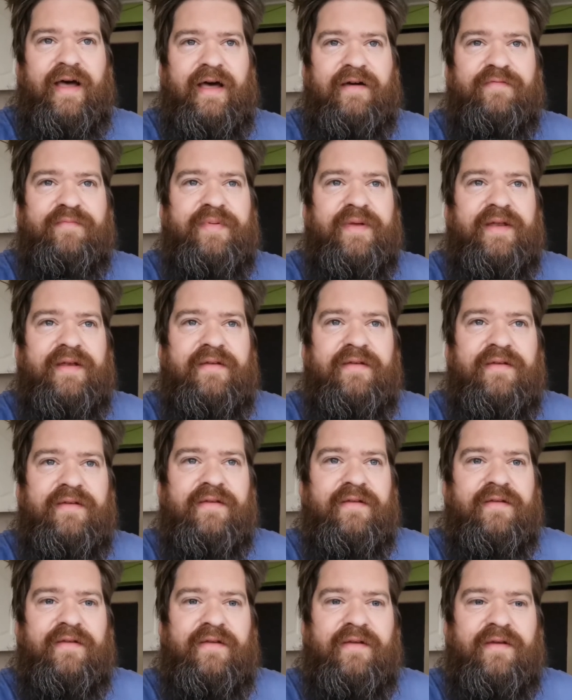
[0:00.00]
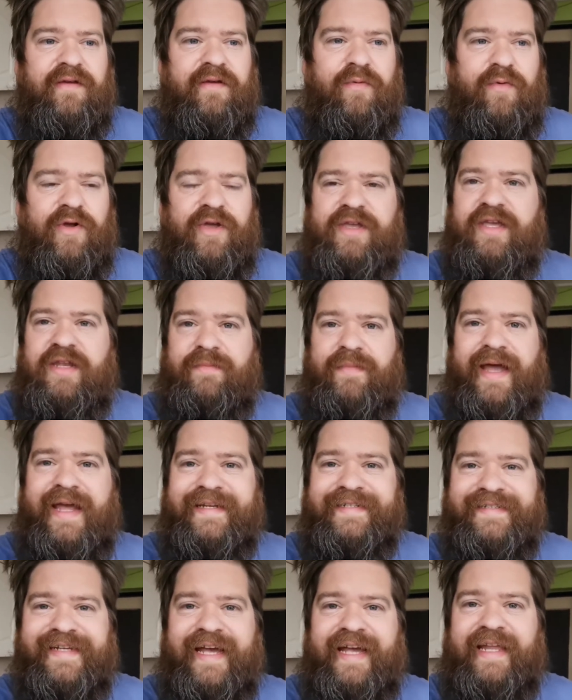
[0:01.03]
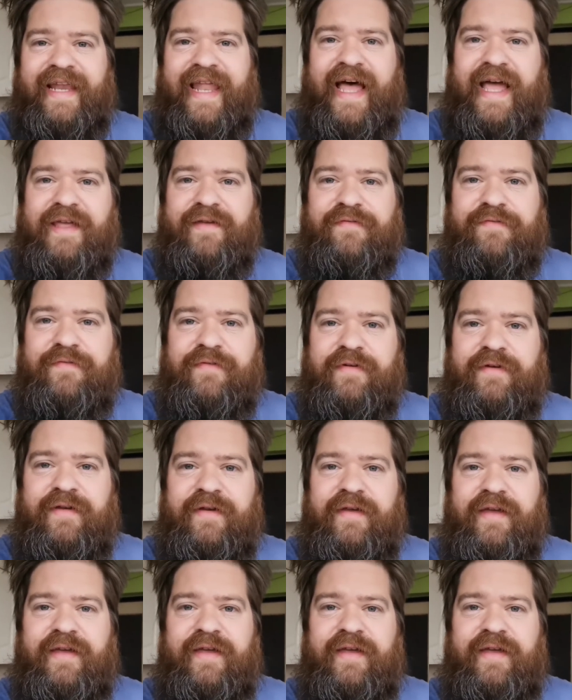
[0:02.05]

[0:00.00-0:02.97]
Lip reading: I've been working my entire life.